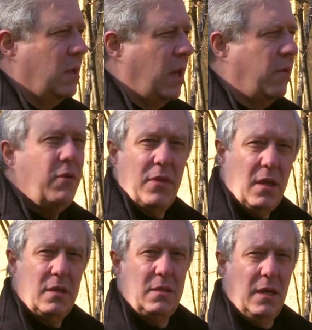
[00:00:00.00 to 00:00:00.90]

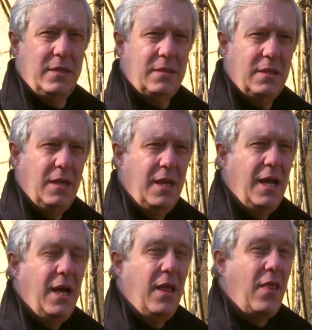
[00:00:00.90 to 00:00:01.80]
everything is nice,
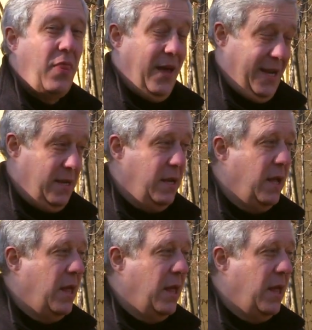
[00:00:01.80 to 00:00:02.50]
then